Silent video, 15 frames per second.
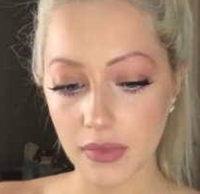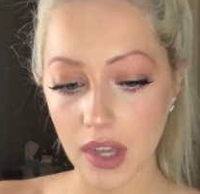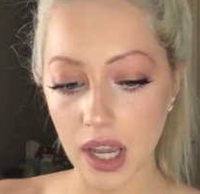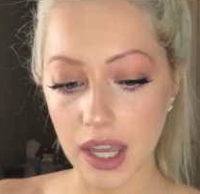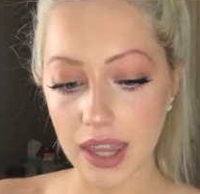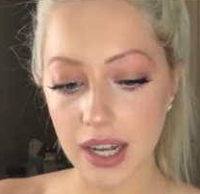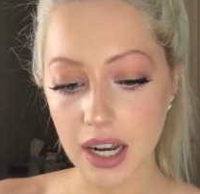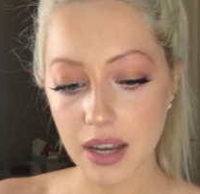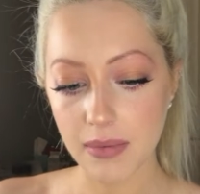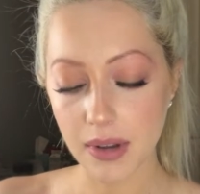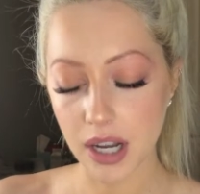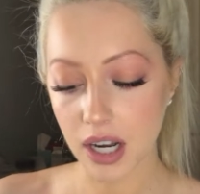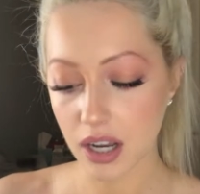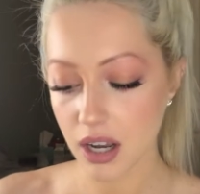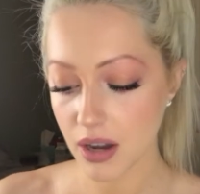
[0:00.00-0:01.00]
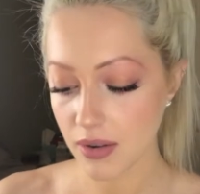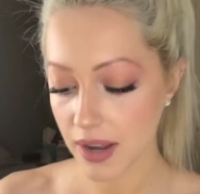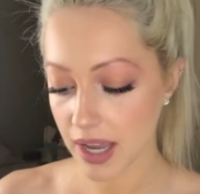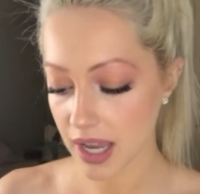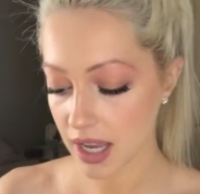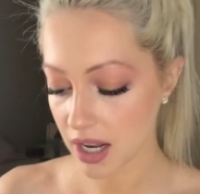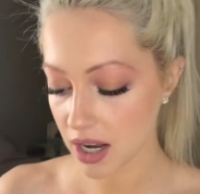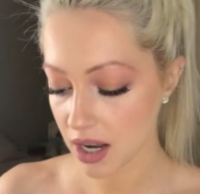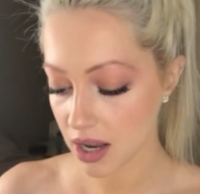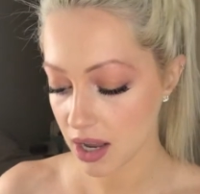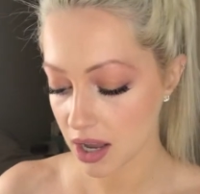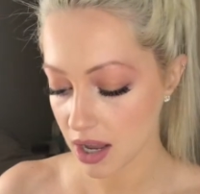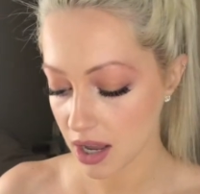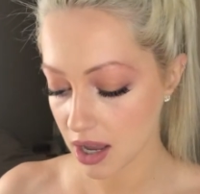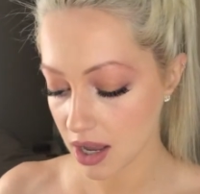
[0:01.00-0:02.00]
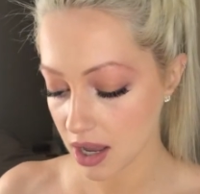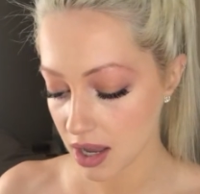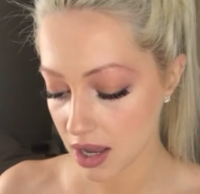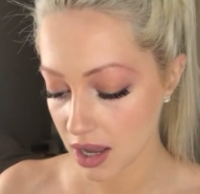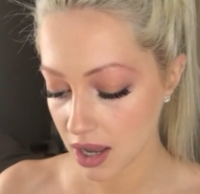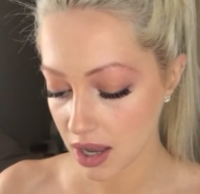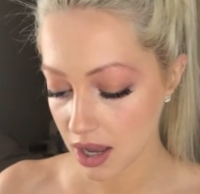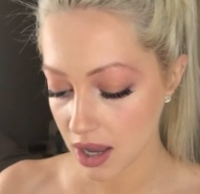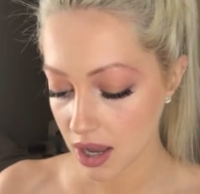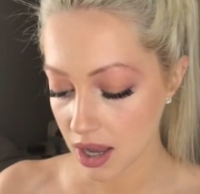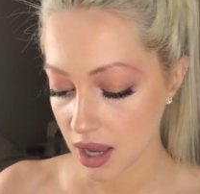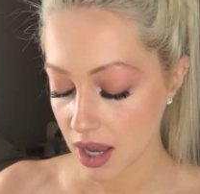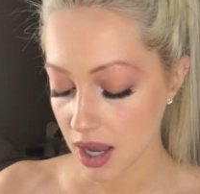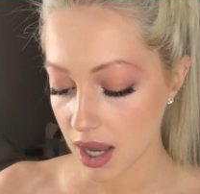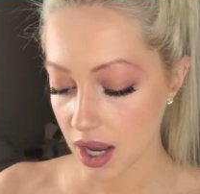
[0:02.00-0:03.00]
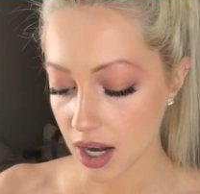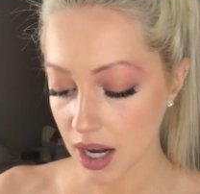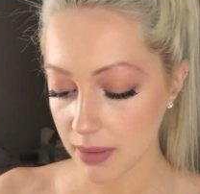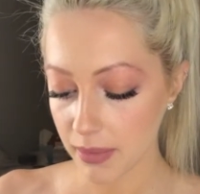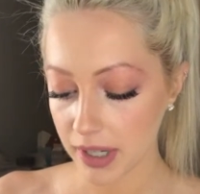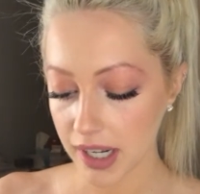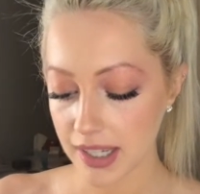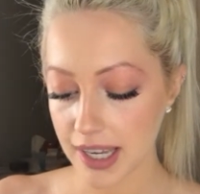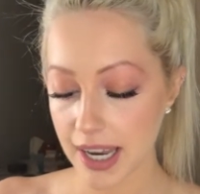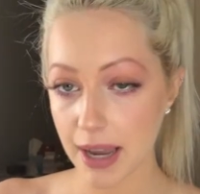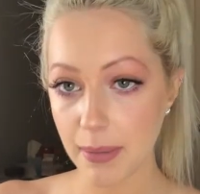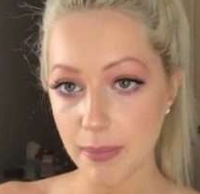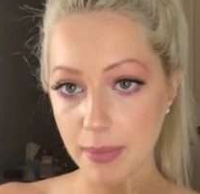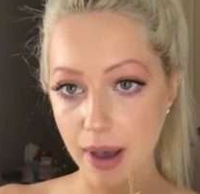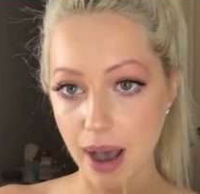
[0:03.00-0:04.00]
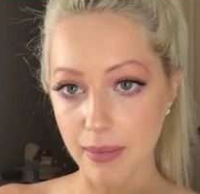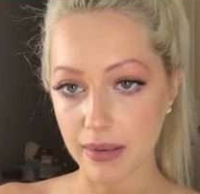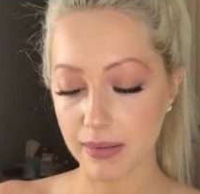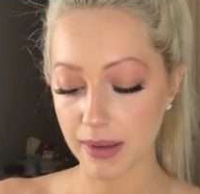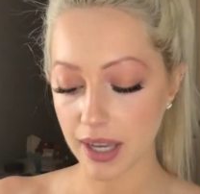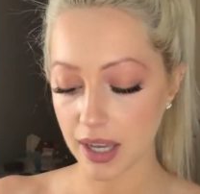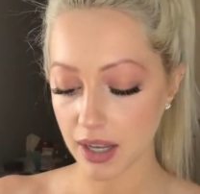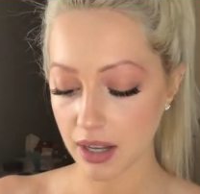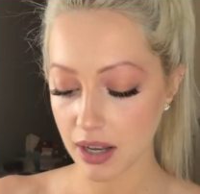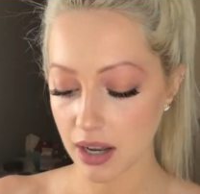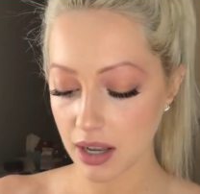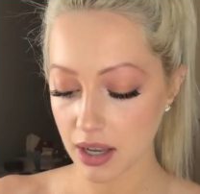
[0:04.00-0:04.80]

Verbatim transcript: And then I'm gonna go in and I'm gonna take a bobby pin